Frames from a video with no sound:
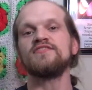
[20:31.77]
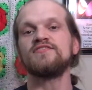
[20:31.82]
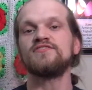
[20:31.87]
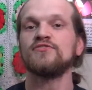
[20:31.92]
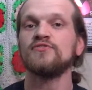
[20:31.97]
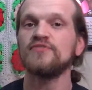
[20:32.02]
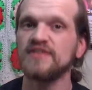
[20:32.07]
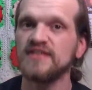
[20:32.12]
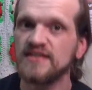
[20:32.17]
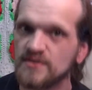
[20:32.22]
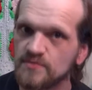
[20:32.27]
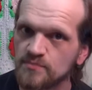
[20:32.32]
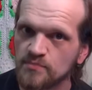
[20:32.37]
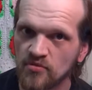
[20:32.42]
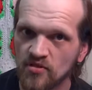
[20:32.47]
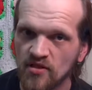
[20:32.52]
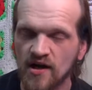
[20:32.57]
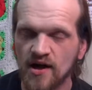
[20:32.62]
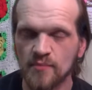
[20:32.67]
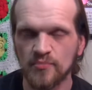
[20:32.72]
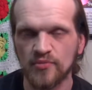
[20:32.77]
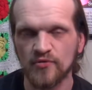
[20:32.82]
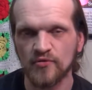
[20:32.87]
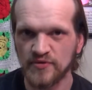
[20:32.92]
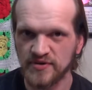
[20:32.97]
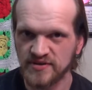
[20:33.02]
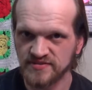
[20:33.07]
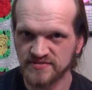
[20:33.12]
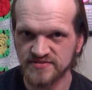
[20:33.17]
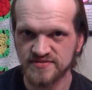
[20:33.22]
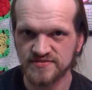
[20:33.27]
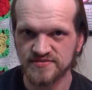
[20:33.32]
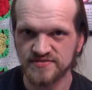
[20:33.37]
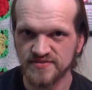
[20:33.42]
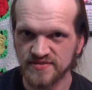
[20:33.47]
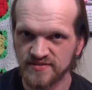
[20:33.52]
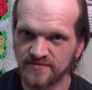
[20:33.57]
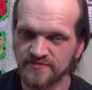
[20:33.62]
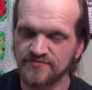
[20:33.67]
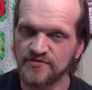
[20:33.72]
deleted plot points
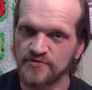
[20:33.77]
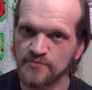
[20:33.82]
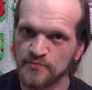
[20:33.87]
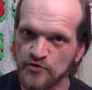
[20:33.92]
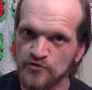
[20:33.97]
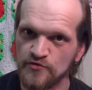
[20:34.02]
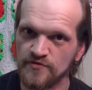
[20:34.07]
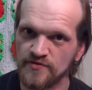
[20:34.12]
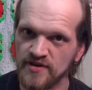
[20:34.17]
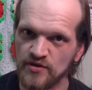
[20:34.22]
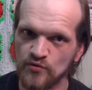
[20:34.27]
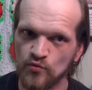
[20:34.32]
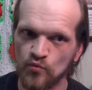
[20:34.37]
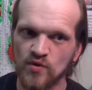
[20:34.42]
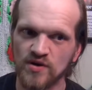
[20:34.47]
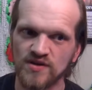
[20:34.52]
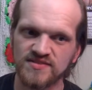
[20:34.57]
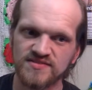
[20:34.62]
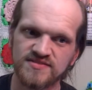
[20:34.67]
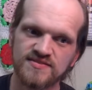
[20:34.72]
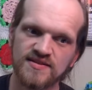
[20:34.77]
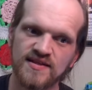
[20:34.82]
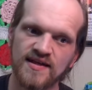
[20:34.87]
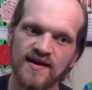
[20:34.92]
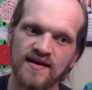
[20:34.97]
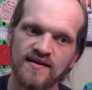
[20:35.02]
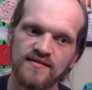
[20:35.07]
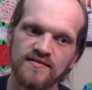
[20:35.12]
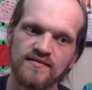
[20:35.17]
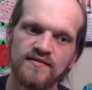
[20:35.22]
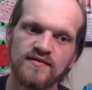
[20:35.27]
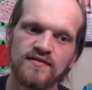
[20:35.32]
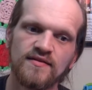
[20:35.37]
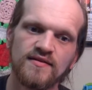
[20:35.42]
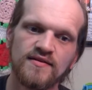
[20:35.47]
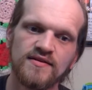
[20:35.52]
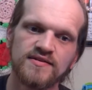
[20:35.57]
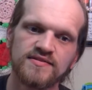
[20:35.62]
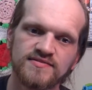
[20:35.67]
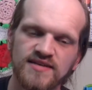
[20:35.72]
of the movie was that
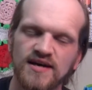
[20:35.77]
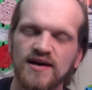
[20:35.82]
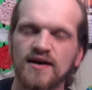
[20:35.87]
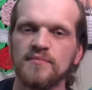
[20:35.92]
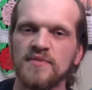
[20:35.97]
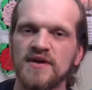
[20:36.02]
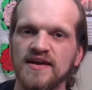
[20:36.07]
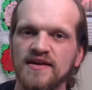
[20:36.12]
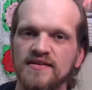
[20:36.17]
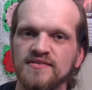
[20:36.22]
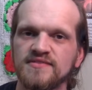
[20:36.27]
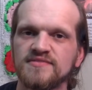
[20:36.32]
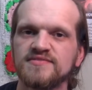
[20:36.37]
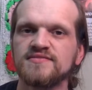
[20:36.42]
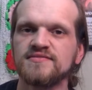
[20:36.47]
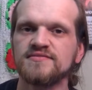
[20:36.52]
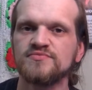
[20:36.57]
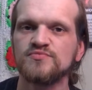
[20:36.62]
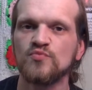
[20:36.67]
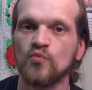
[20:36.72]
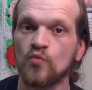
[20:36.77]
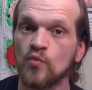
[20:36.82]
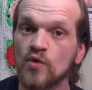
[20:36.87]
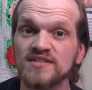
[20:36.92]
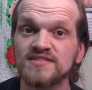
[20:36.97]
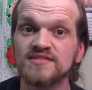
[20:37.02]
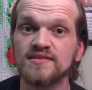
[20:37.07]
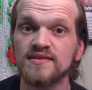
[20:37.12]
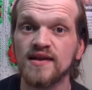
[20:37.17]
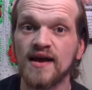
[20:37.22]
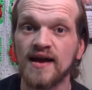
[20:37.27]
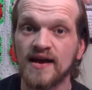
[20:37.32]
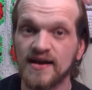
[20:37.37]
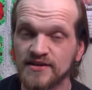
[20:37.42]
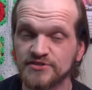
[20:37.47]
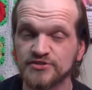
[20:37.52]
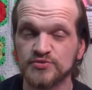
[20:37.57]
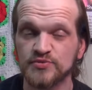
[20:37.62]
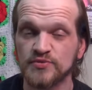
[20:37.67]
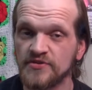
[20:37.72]
Tom Hanks wasn't
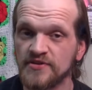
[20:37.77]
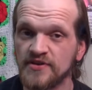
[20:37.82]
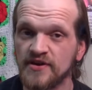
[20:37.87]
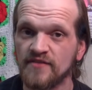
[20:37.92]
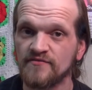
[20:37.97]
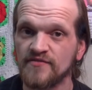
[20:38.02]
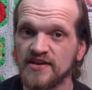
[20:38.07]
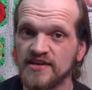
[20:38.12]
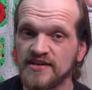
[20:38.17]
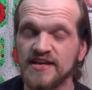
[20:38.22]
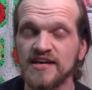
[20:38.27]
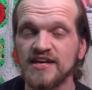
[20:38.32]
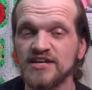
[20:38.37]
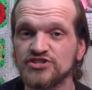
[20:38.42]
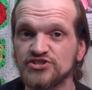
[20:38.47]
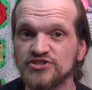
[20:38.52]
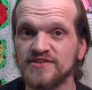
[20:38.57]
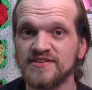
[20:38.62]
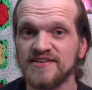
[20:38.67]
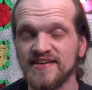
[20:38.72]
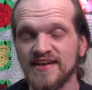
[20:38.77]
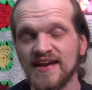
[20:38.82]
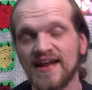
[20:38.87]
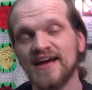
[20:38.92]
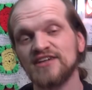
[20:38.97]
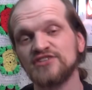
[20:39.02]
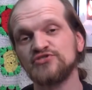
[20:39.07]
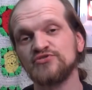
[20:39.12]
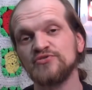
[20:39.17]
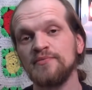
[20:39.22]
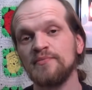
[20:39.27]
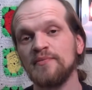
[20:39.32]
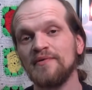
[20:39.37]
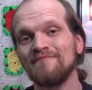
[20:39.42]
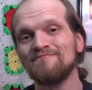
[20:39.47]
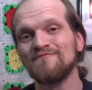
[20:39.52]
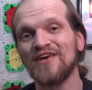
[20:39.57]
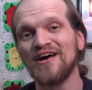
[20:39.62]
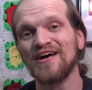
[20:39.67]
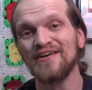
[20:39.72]
actually on vacation. He had actually been
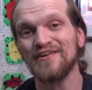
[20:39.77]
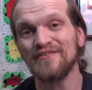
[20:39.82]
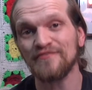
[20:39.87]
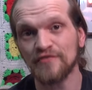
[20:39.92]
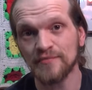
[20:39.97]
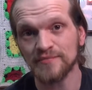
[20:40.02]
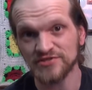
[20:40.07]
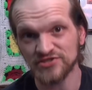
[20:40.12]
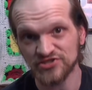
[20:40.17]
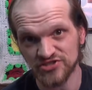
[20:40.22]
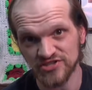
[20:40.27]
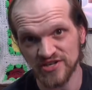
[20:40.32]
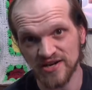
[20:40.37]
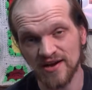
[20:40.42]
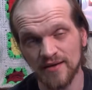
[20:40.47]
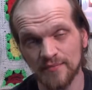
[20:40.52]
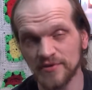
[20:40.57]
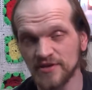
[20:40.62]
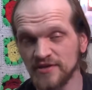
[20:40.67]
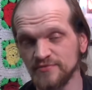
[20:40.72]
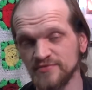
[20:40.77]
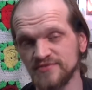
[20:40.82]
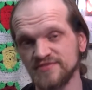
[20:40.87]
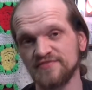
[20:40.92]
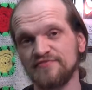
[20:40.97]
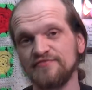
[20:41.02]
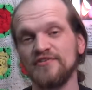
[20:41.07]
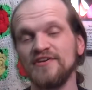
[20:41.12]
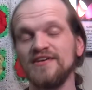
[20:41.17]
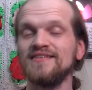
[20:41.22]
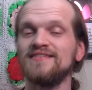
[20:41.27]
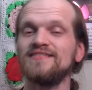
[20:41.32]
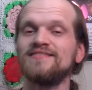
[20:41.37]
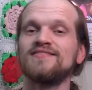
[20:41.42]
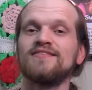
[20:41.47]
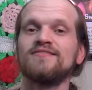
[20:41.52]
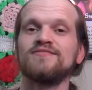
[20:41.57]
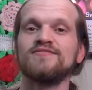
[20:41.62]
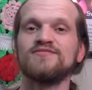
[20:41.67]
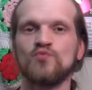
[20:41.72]
fired from his job, and he was afraid to
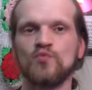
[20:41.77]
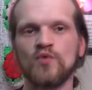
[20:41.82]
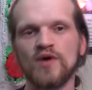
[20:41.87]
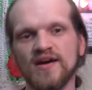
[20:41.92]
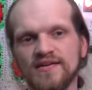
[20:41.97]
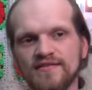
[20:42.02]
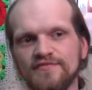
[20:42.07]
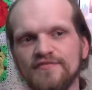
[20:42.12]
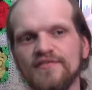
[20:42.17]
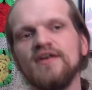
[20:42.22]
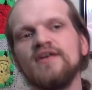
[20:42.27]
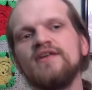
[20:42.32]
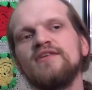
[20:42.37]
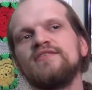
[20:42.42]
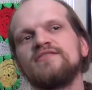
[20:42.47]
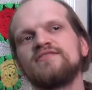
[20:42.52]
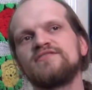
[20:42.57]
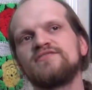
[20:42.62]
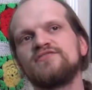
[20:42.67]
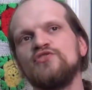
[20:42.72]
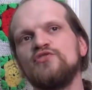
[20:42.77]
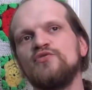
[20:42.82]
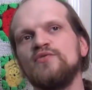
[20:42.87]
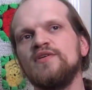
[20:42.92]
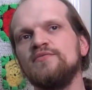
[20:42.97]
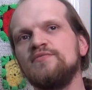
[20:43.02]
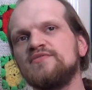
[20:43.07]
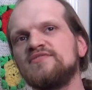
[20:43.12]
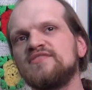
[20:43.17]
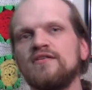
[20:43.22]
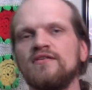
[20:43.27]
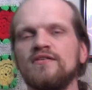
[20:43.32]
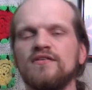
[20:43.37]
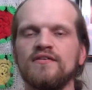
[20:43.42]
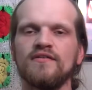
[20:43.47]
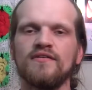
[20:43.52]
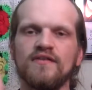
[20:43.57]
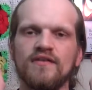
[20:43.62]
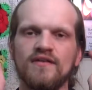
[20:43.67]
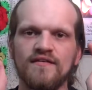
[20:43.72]
tell his wife. So he was
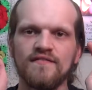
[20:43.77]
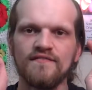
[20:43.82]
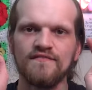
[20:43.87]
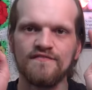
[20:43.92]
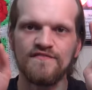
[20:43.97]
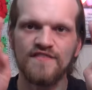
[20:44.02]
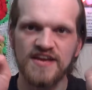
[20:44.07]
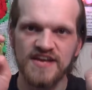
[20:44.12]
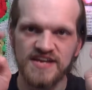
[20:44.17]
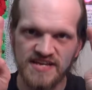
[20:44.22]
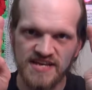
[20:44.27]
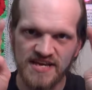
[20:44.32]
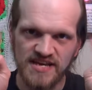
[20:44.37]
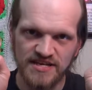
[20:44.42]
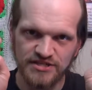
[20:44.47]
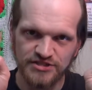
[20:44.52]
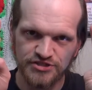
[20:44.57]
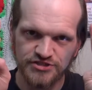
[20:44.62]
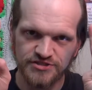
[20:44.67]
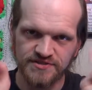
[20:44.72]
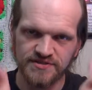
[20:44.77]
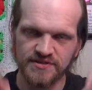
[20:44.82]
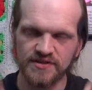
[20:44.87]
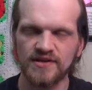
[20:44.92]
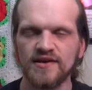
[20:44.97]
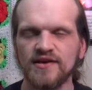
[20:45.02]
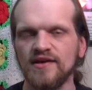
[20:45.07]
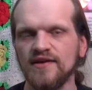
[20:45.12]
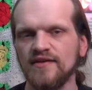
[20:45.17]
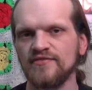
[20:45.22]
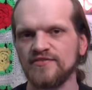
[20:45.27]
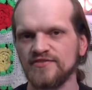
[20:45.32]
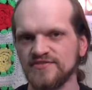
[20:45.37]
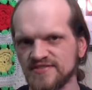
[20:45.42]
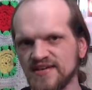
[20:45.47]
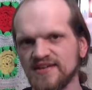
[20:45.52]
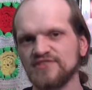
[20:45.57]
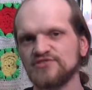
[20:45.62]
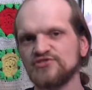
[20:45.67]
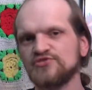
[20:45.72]
on vacation. There's
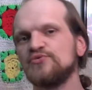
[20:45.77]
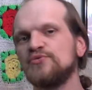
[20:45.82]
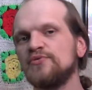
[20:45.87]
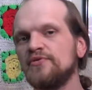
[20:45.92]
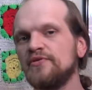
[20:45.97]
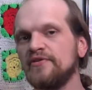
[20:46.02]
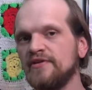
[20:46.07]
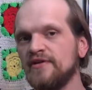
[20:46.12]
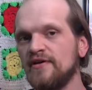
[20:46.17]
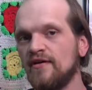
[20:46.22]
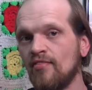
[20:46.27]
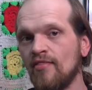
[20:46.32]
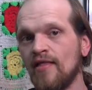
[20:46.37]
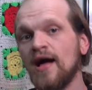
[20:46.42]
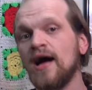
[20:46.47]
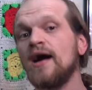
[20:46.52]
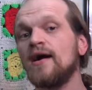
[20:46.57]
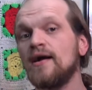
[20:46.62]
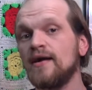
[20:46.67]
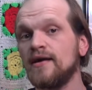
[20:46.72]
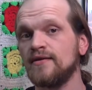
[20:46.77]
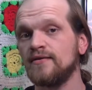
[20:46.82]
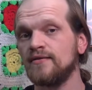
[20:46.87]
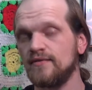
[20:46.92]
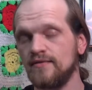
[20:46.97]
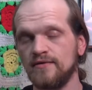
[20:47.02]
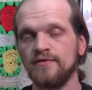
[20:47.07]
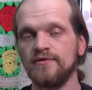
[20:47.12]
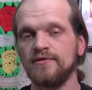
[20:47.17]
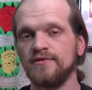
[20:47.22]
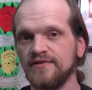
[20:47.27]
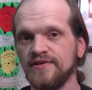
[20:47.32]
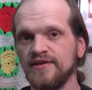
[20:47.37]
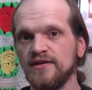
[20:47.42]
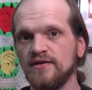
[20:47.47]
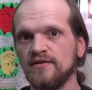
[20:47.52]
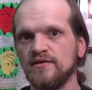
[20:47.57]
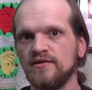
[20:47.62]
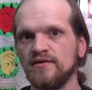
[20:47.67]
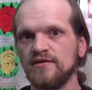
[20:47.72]
actually a line early
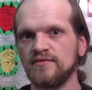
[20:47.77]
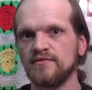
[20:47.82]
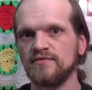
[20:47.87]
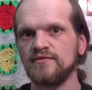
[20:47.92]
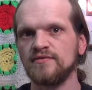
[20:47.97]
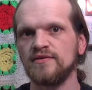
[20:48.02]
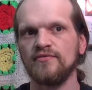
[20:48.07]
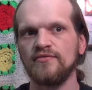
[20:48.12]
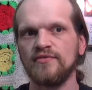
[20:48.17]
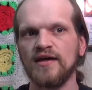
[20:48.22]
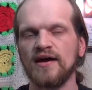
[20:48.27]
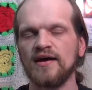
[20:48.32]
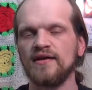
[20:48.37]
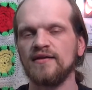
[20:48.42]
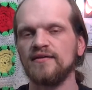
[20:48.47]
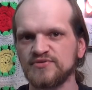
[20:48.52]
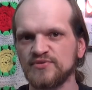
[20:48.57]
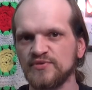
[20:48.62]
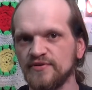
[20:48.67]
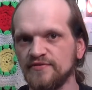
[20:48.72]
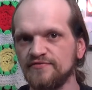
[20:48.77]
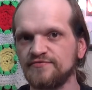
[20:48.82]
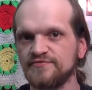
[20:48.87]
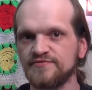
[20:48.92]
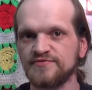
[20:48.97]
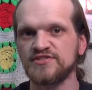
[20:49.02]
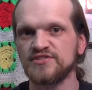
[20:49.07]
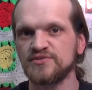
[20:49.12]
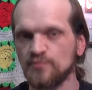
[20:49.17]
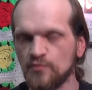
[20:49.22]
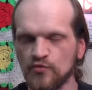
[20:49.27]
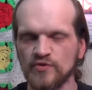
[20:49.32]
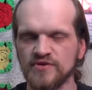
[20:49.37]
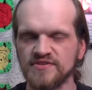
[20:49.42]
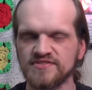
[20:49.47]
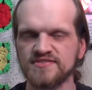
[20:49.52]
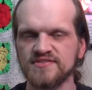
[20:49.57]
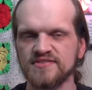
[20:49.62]
on that sort of supports